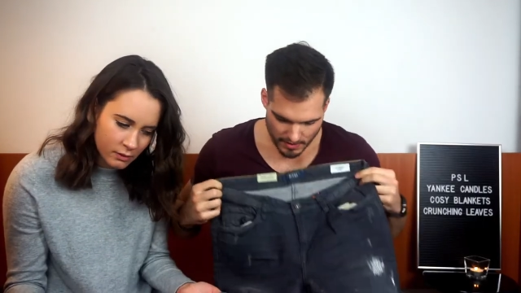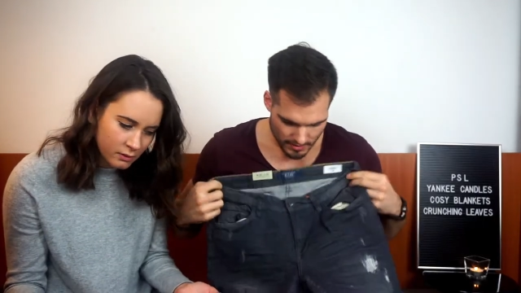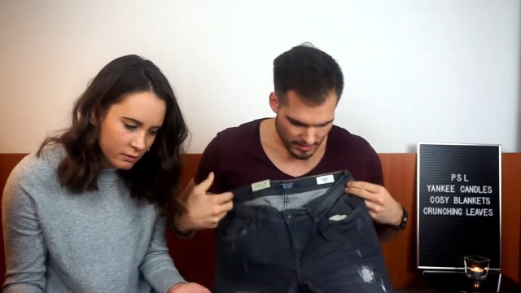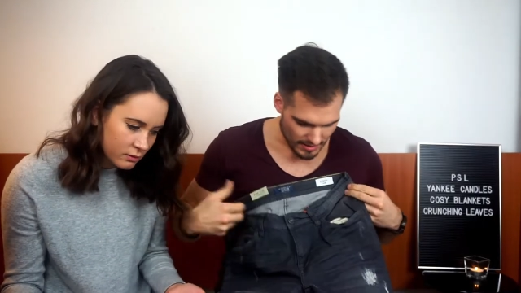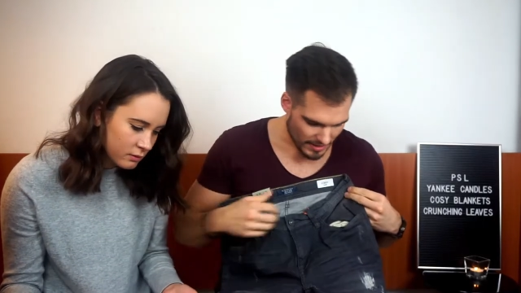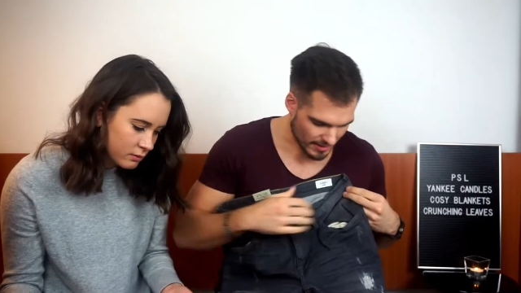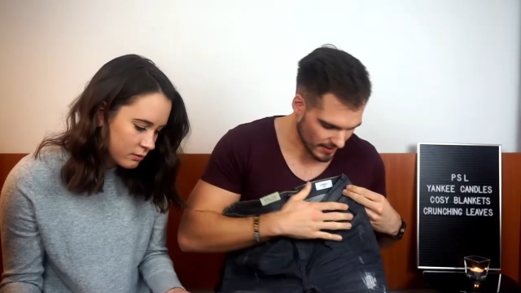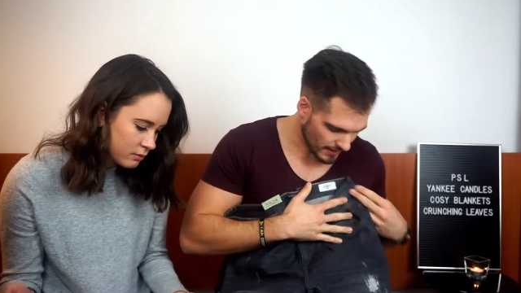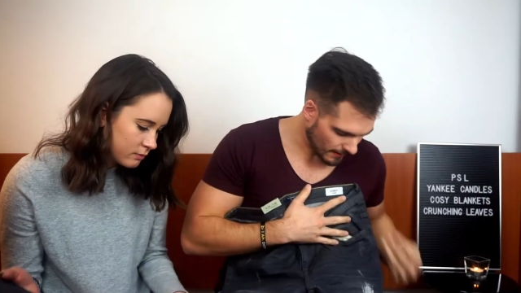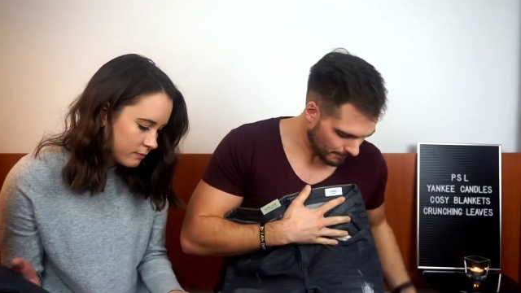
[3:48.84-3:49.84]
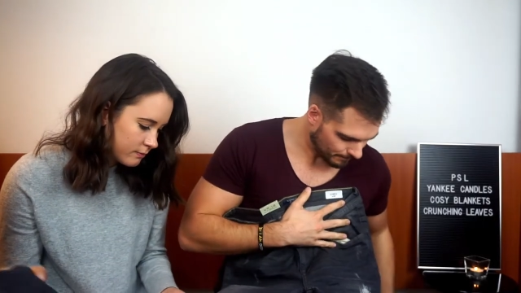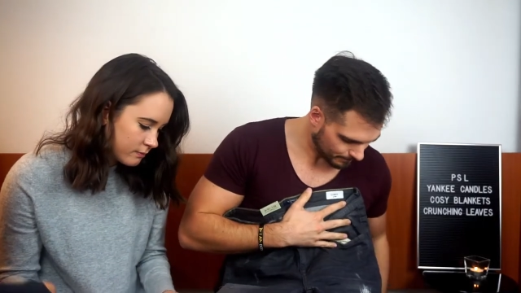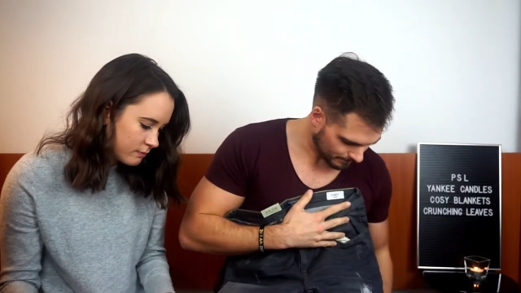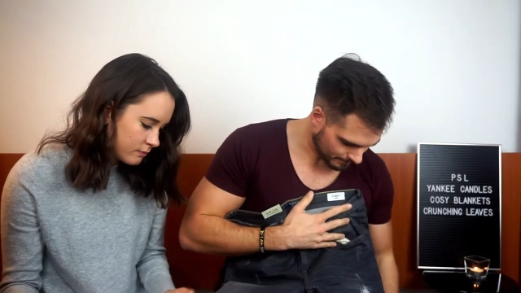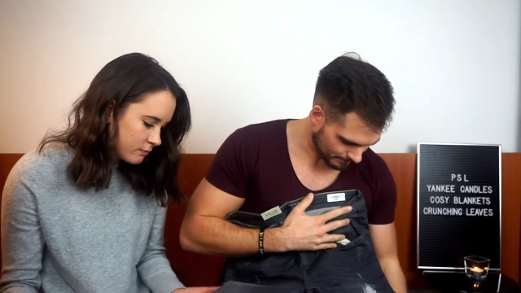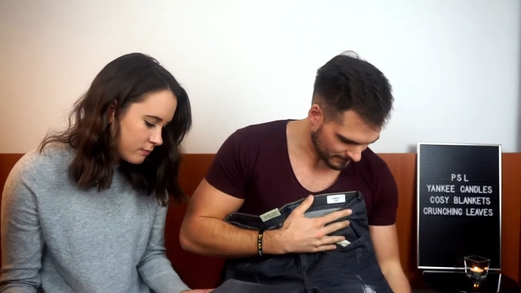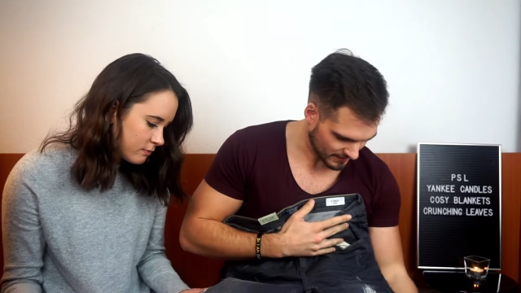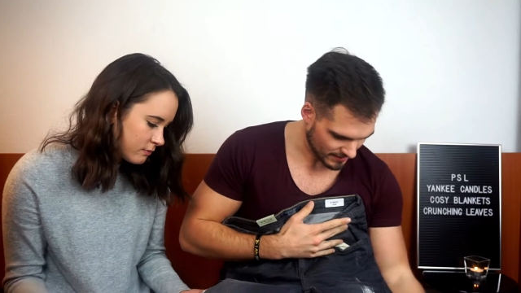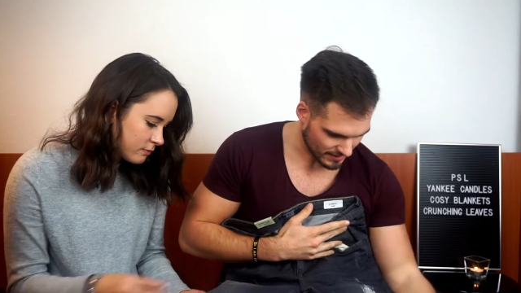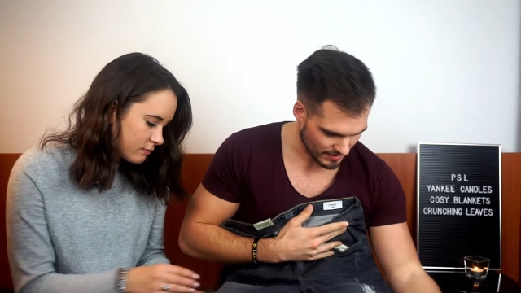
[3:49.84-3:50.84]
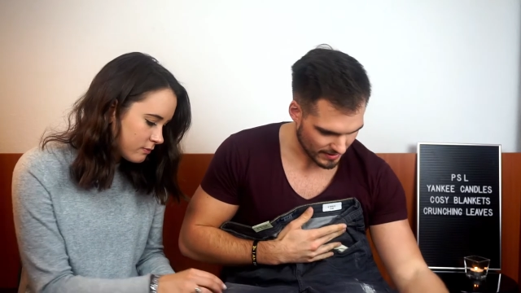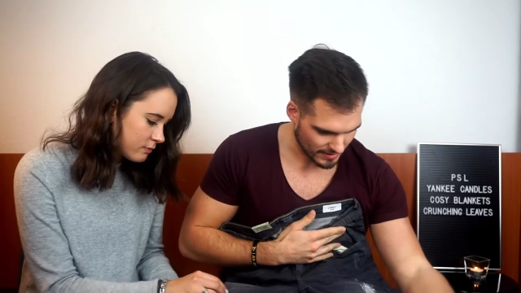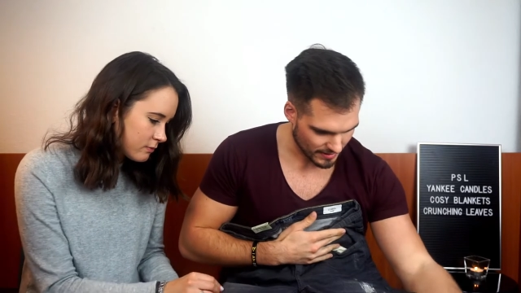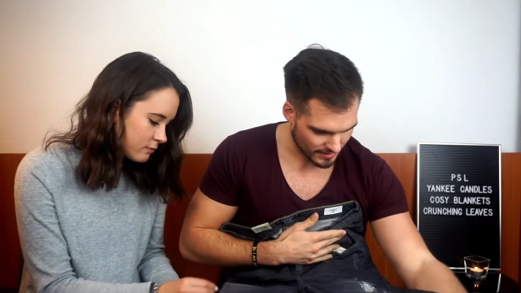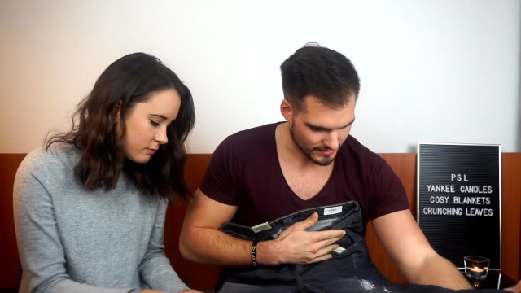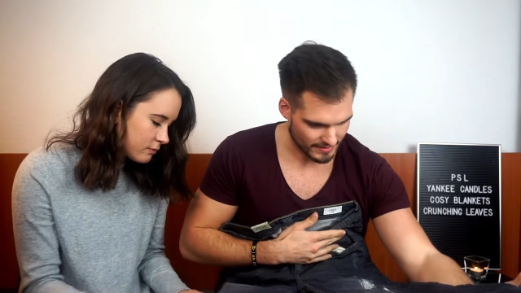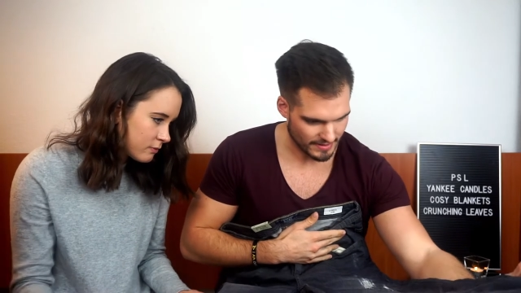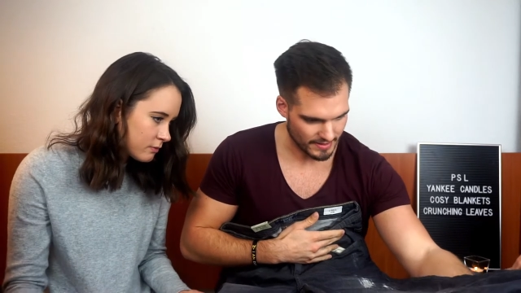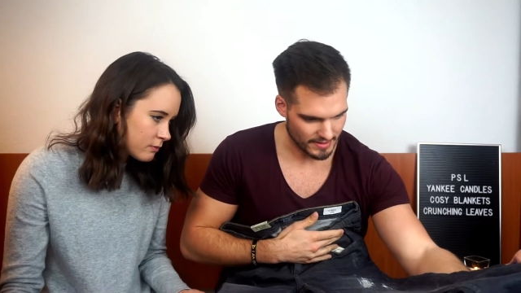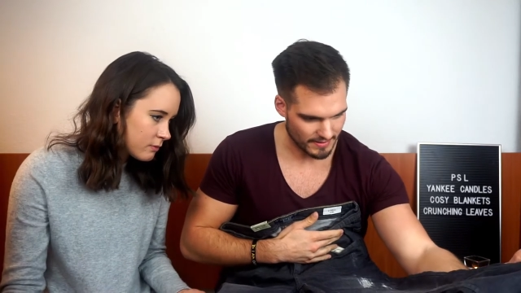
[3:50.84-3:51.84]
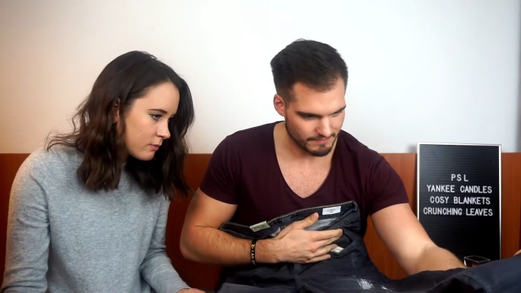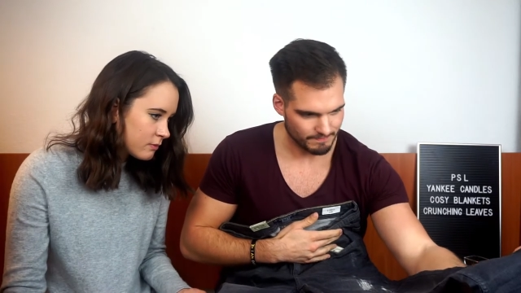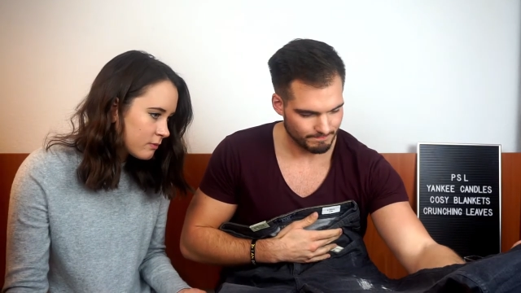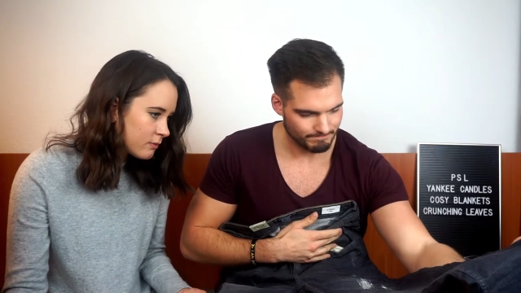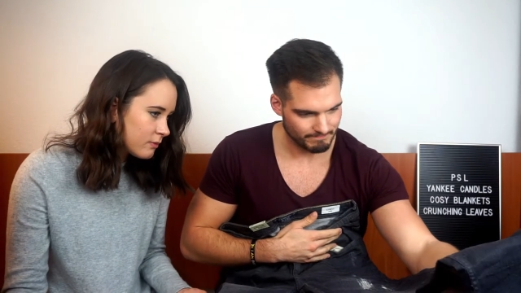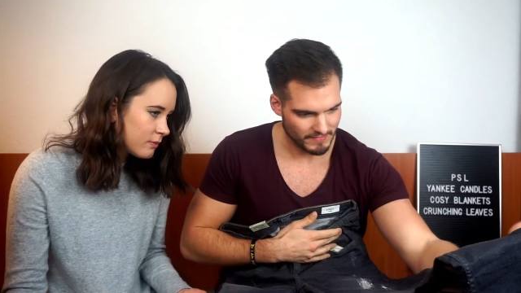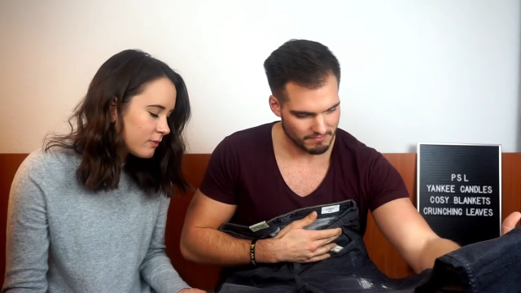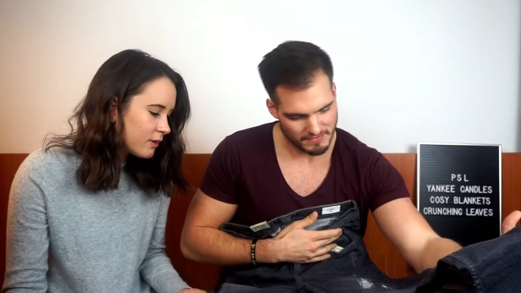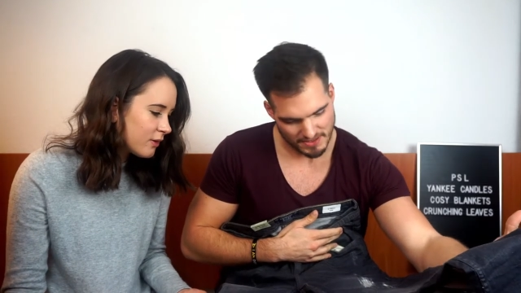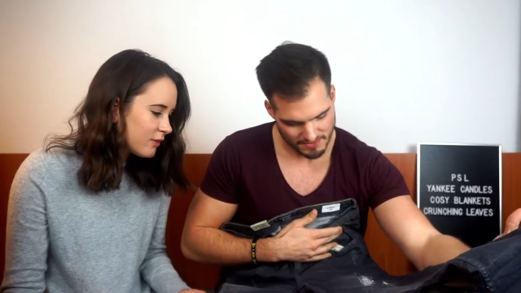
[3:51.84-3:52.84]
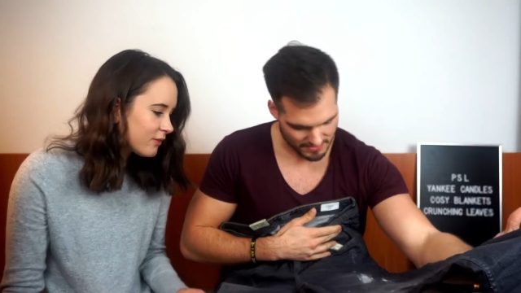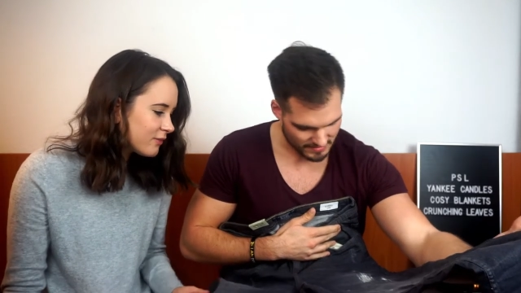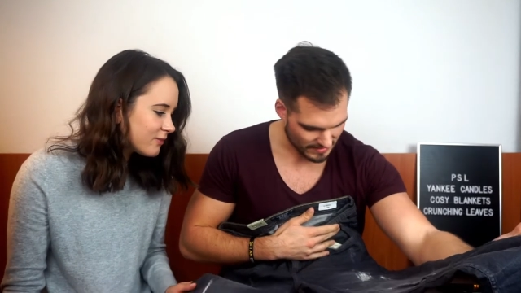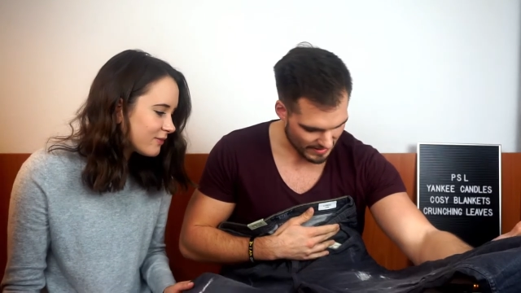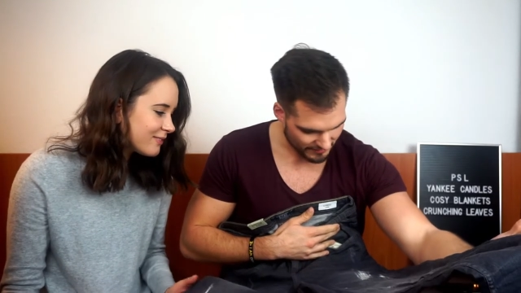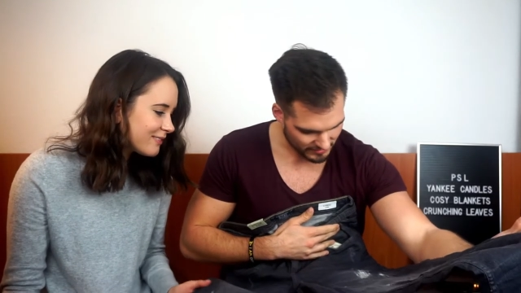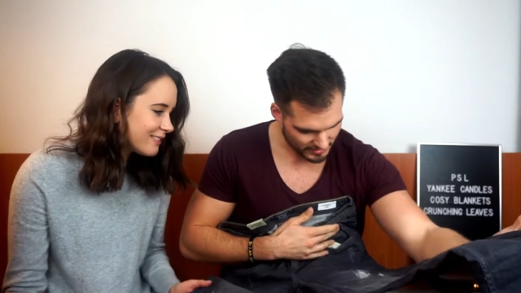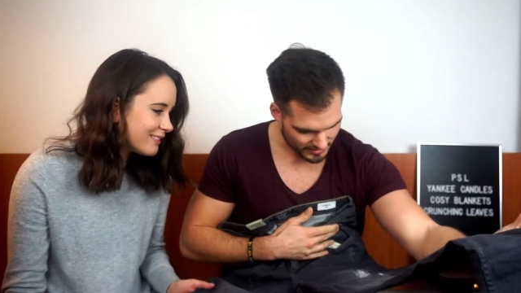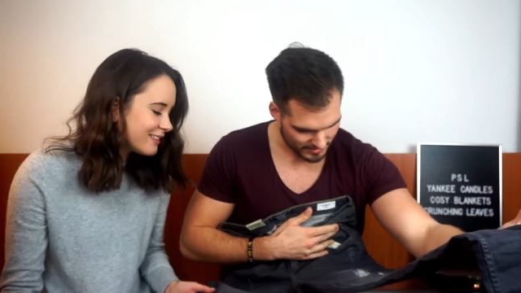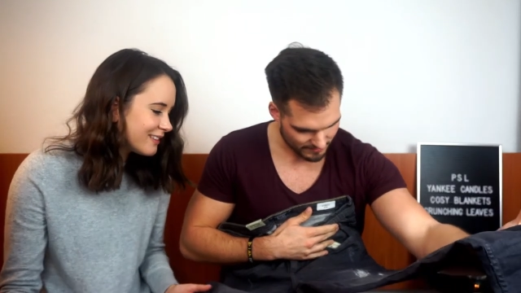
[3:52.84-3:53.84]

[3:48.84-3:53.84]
Speaker 1: Yeah. Yeah, yeah. No? I have to see.